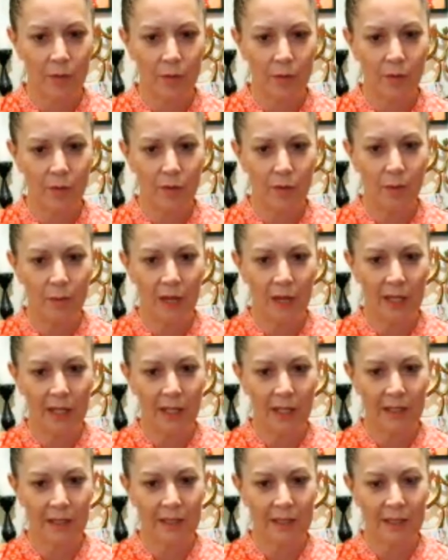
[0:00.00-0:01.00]
through the
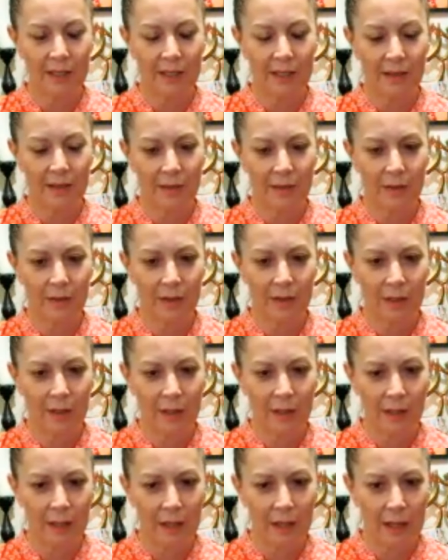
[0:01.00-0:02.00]
buttocks,
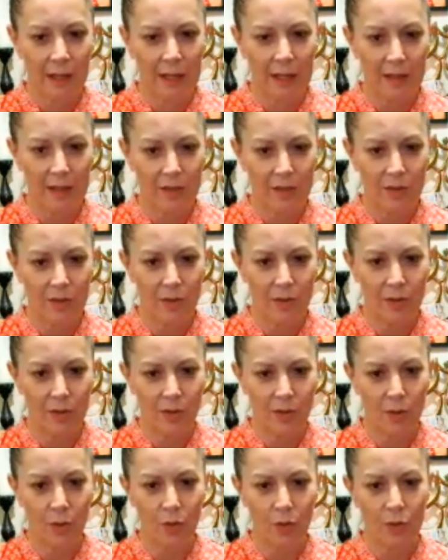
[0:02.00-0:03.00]
into the
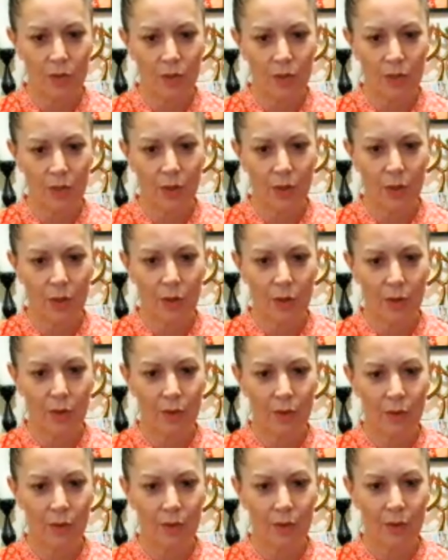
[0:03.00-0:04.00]
torso,